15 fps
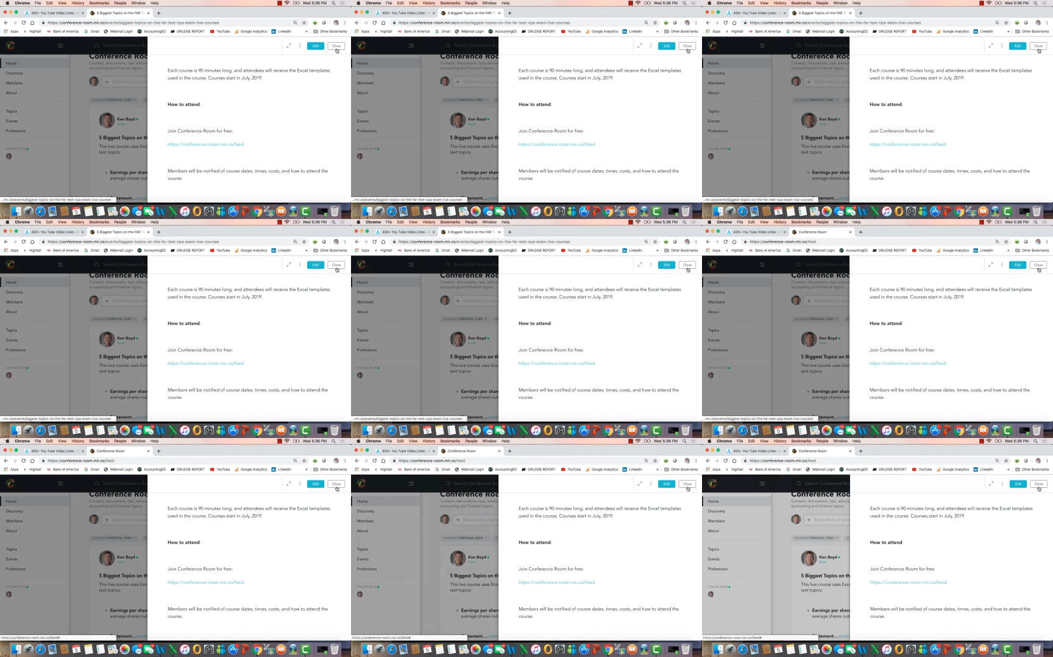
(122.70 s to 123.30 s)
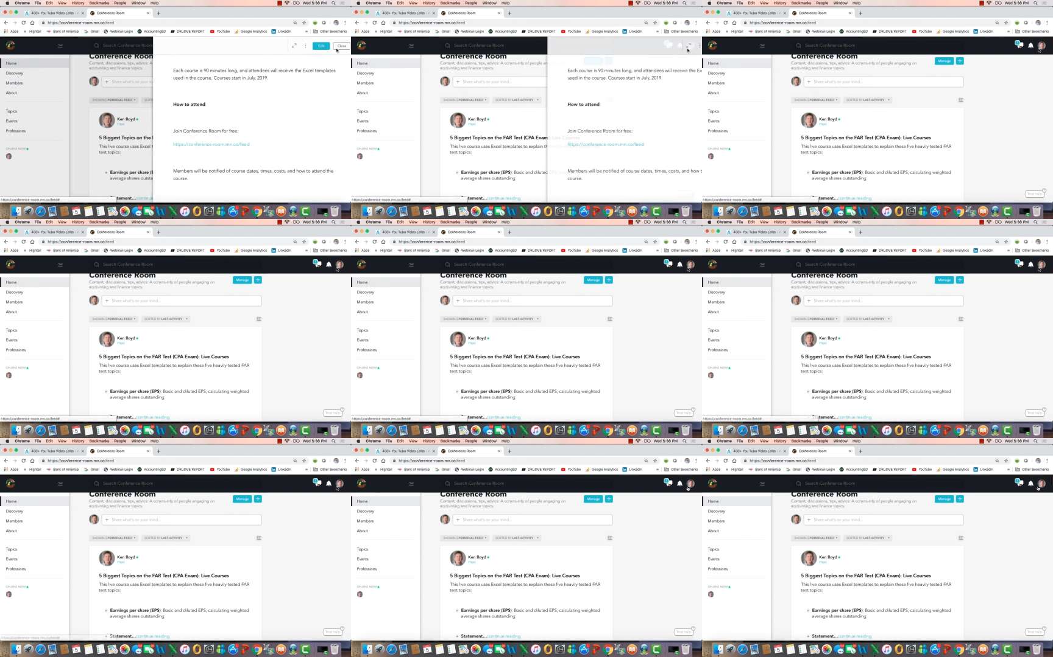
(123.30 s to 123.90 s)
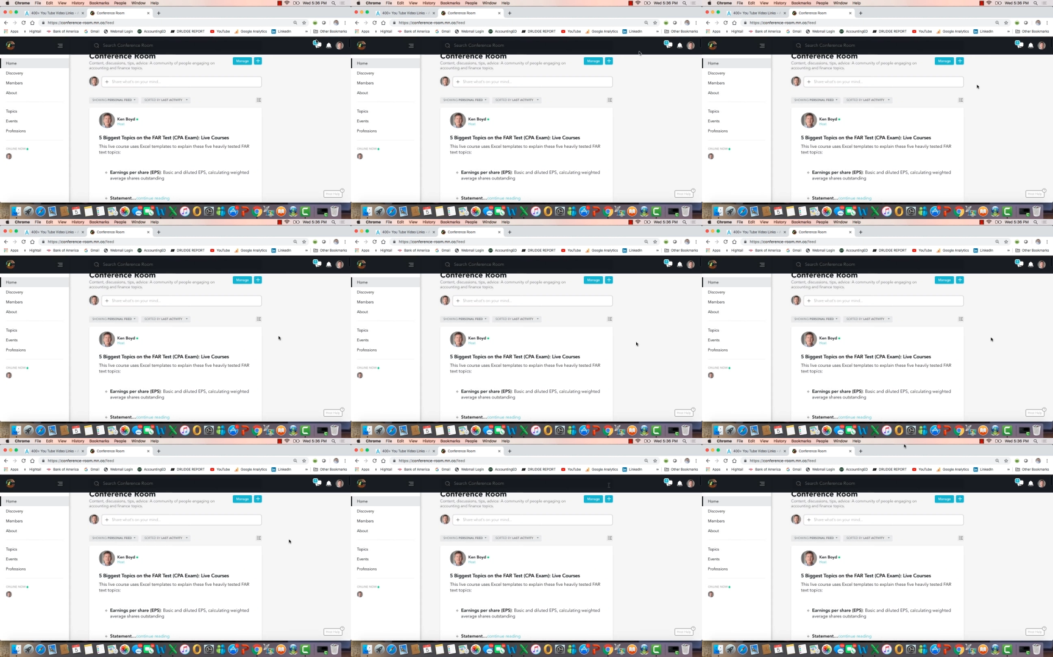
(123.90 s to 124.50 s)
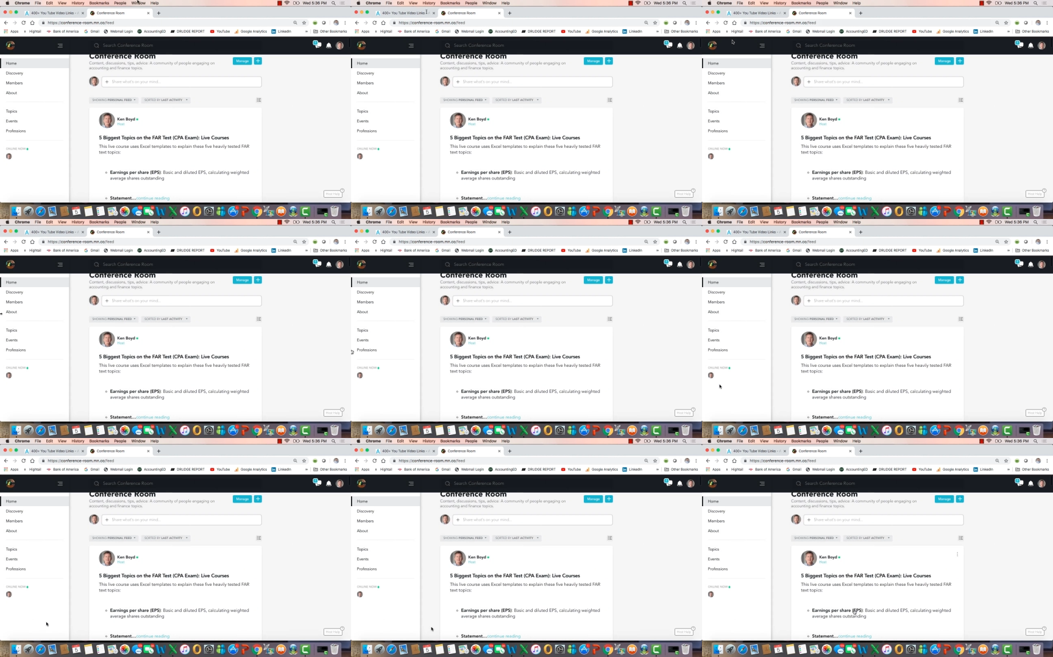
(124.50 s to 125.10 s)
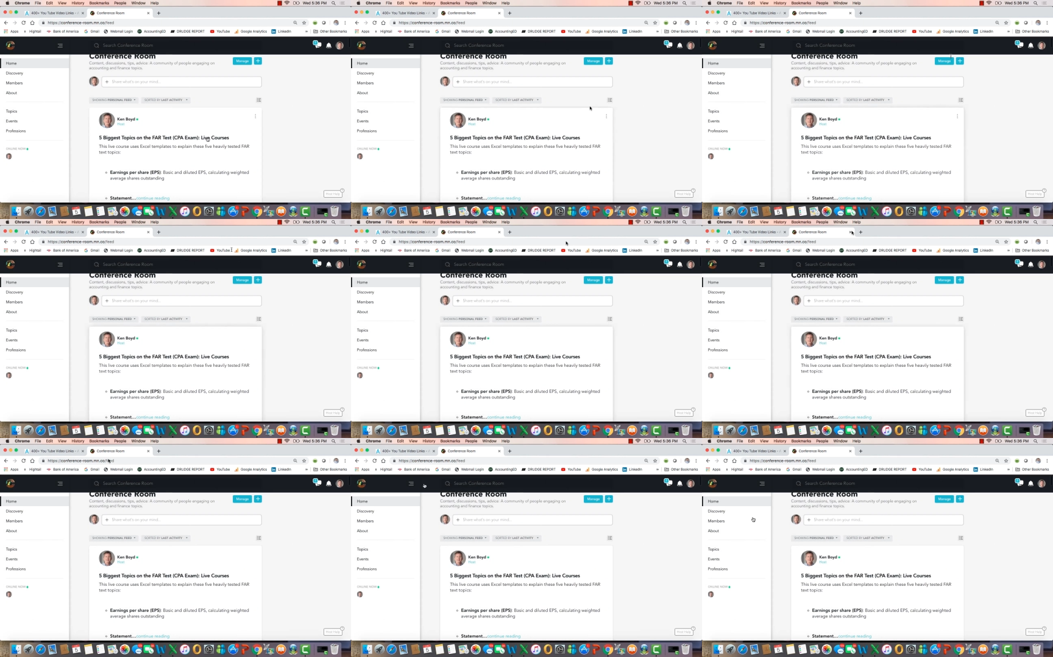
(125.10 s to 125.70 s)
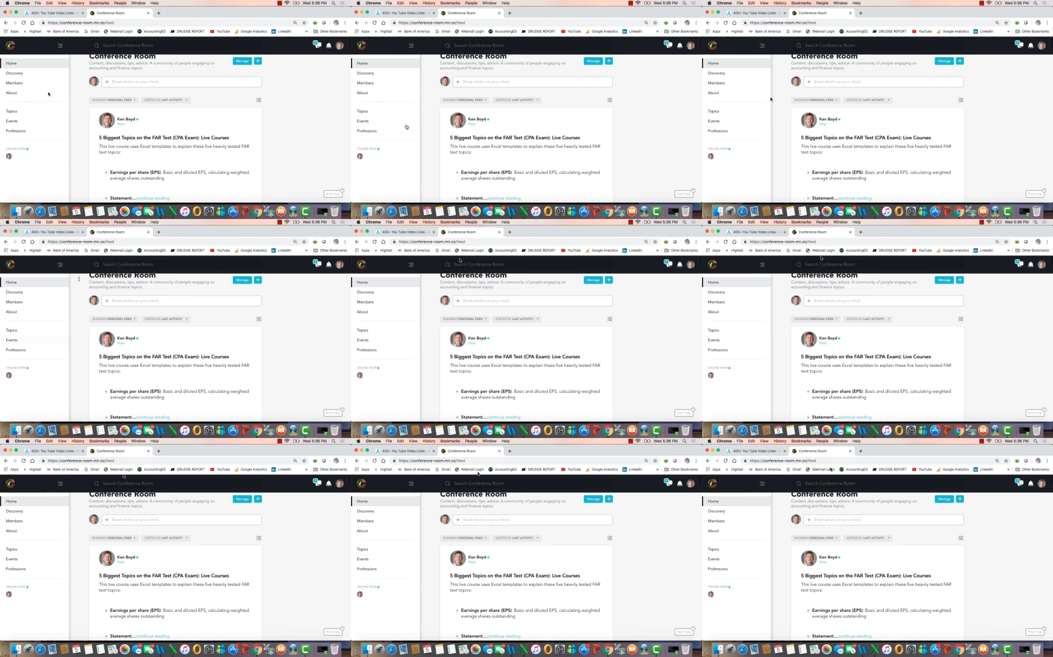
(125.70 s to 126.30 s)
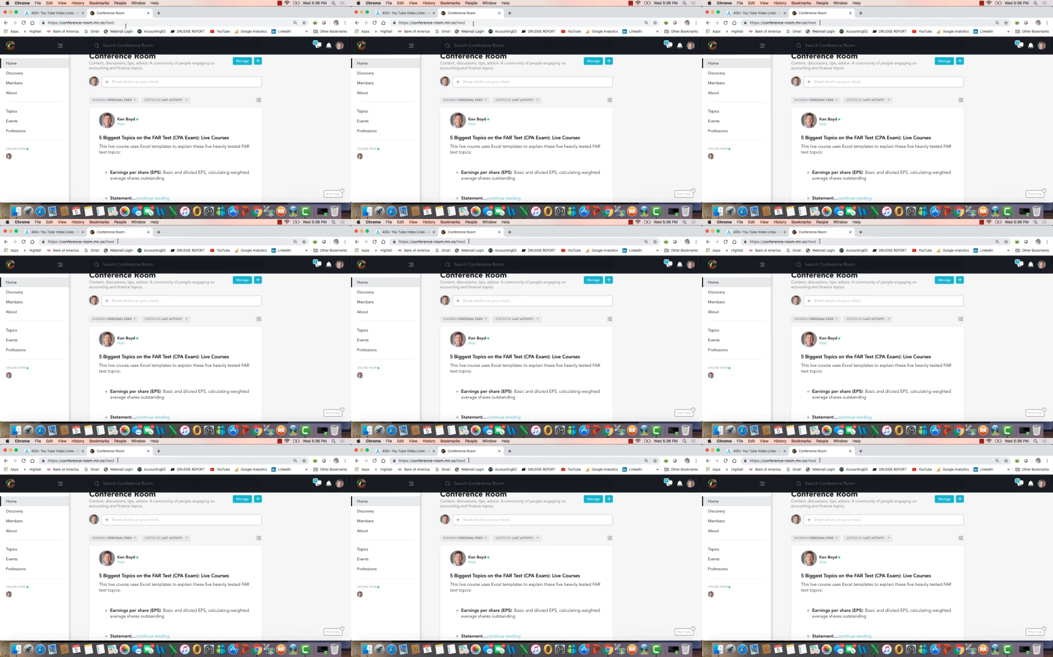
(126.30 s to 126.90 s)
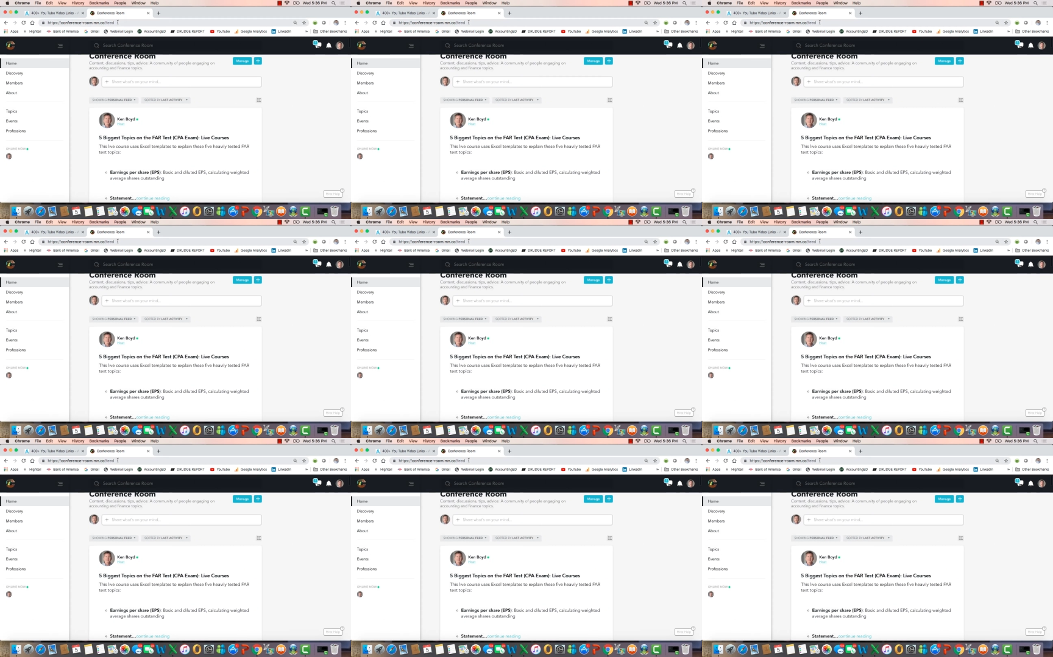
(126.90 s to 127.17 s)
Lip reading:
(no speaker visible)